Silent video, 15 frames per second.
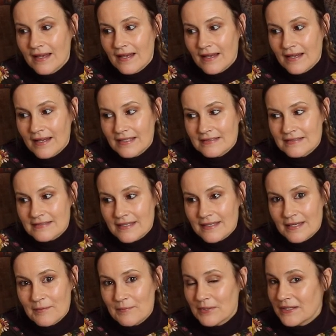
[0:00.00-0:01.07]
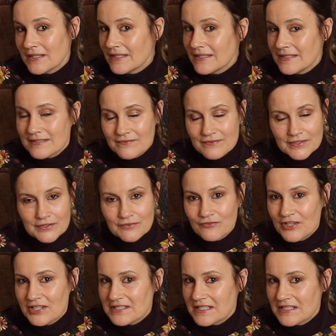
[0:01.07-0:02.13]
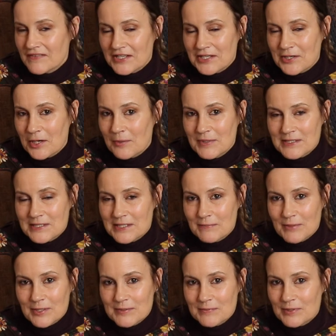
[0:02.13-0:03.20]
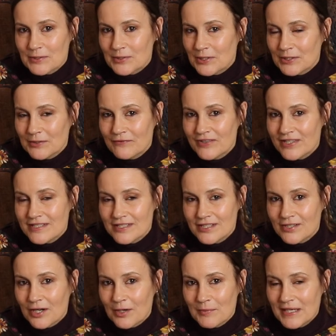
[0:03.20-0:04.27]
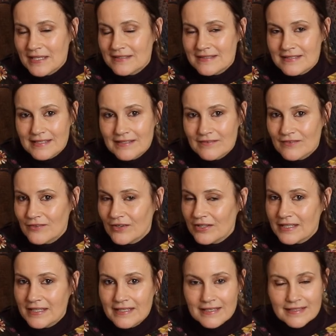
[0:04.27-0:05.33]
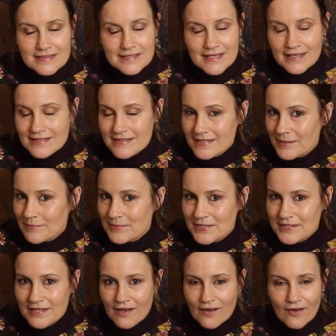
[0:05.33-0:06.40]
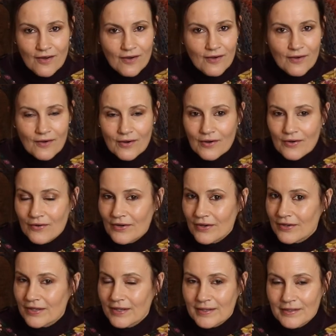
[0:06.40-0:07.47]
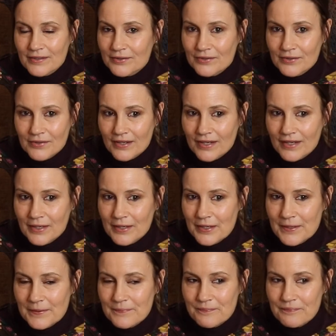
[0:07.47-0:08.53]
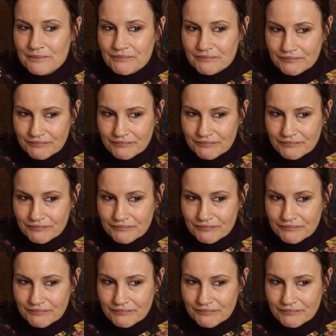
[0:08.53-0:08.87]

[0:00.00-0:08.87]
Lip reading: And please feel free to leave any comments in the box below. I love reading your comments, and if you've got any tips or, you know,